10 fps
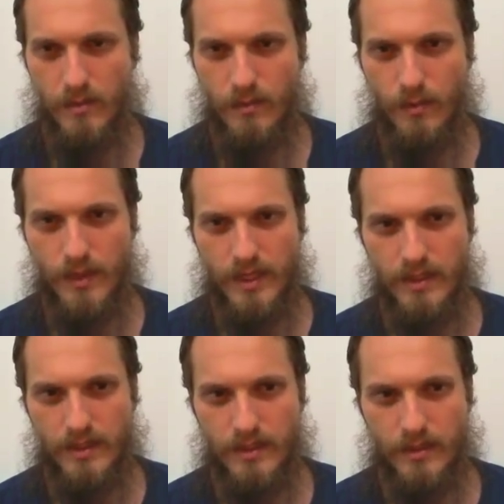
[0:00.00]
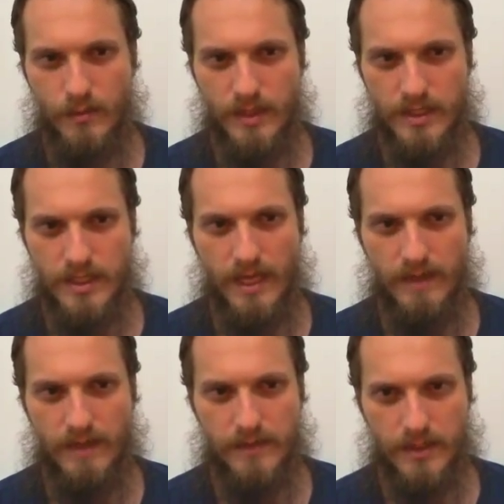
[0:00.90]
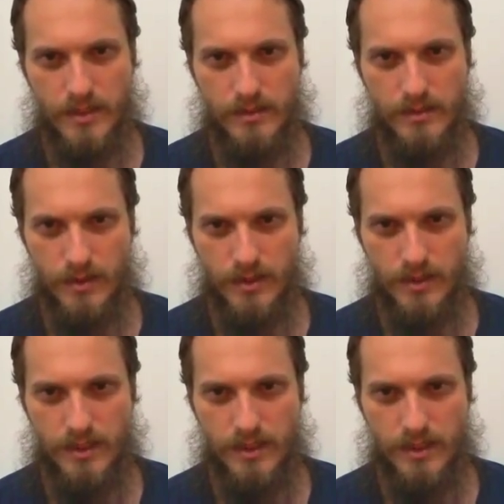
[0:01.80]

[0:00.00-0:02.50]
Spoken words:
But we humans have this just